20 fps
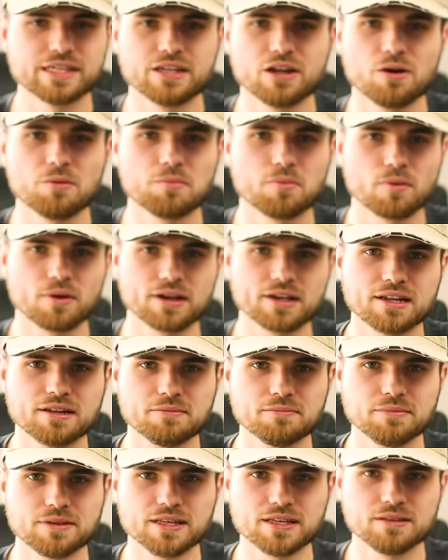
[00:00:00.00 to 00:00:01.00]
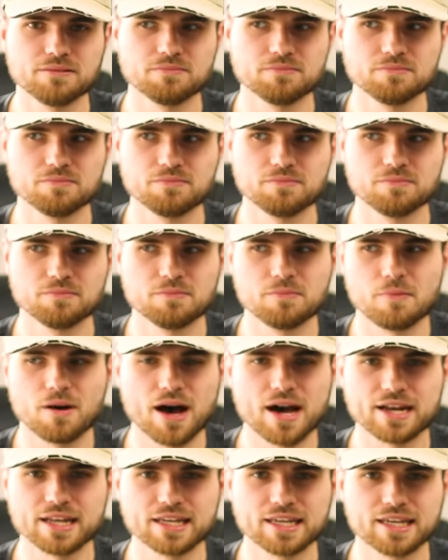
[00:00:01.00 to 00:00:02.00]
no point in me
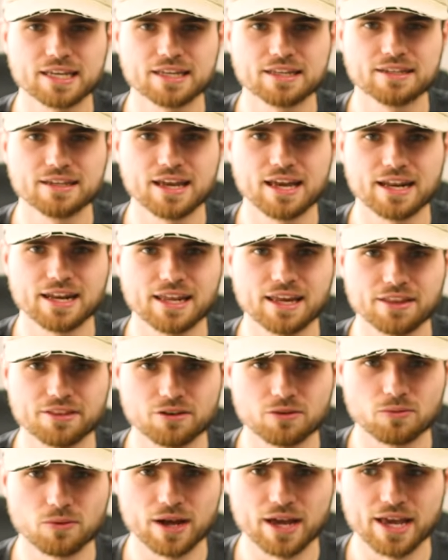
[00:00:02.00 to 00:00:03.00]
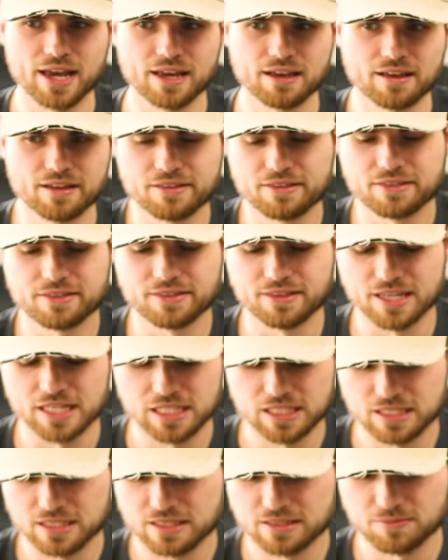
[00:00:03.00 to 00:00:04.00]
modding it any other way at
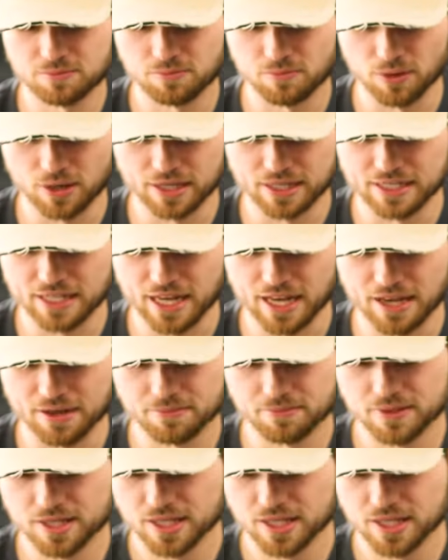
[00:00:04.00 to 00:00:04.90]
this point in time